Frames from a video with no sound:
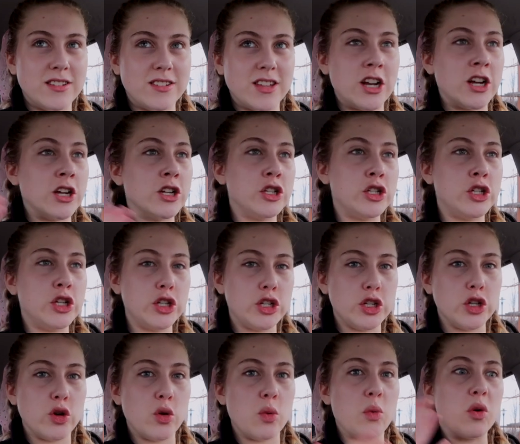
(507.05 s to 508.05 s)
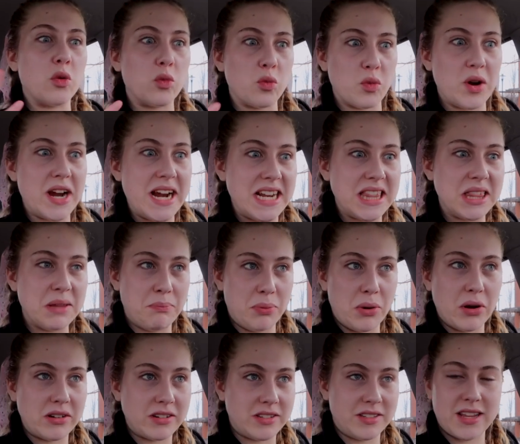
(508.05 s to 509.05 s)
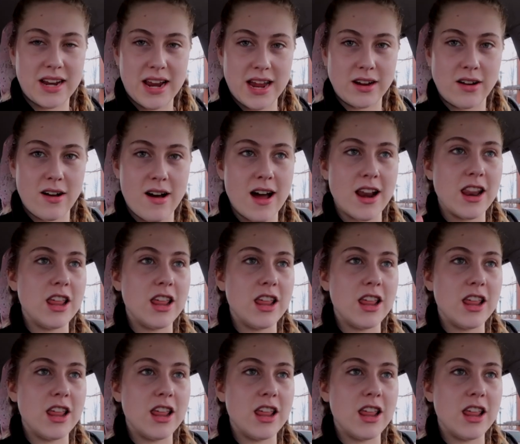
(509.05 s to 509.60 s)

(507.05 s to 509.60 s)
It's like, to-do, read the books that I got.